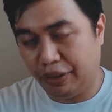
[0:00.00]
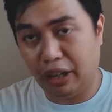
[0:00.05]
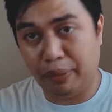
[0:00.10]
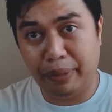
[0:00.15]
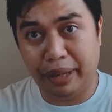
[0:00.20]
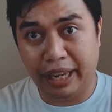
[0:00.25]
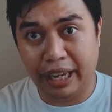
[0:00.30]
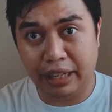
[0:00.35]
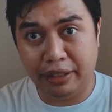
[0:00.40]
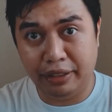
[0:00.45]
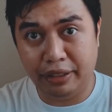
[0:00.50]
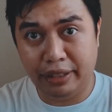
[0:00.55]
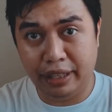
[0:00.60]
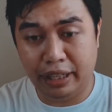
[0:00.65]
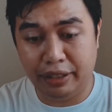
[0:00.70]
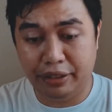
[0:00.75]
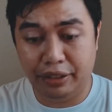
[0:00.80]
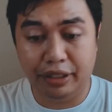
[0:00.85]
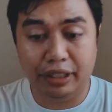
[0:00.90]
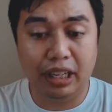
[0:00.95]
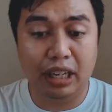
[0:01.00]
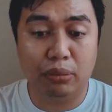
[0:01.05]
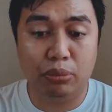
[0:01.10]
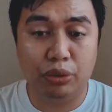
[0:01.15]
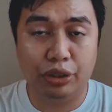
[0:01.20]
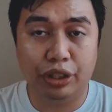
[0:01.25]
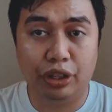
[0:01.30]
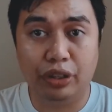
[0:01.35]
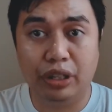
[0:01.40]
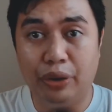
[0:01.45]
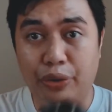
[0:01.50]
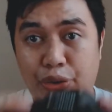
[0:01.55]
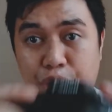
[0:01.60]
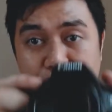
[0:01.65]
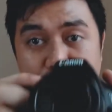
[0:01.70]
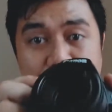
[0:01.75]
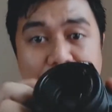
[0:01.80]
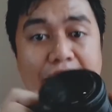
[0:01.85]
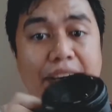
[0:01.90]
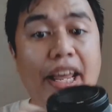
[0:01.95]
got my hand dandy camera here. Now, this
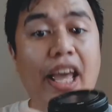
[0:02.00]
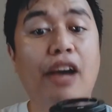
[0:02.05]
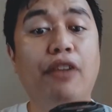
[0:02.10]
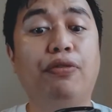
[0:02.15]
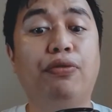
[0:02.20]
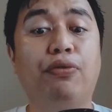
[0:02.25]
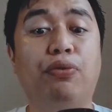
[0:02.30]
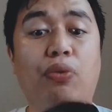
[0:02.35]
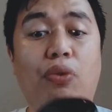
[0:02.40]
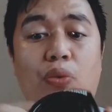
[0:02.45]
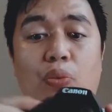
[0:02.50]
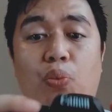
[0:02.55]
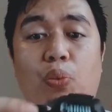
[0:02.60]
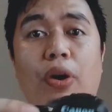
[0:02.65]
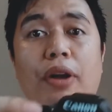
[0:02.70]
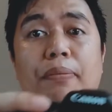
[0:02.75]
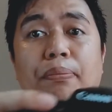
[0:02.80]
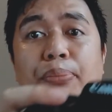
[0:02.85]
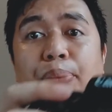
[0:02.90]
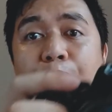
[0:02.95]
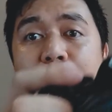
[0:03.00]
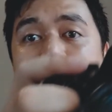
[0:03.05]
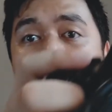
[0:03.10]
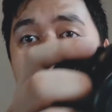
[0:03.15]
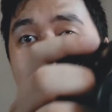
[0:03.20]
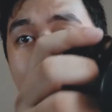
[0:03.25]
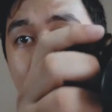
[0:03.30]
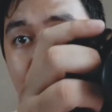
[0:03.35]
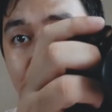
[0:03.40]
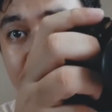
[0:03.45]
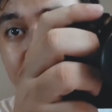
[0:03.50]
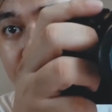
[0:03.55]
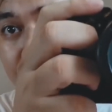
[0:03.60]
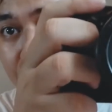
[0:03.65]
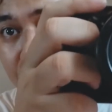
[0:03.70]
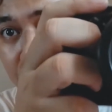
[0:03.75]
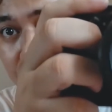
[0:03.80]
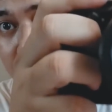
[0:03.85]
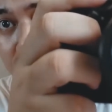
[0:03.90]
is at f1.8, and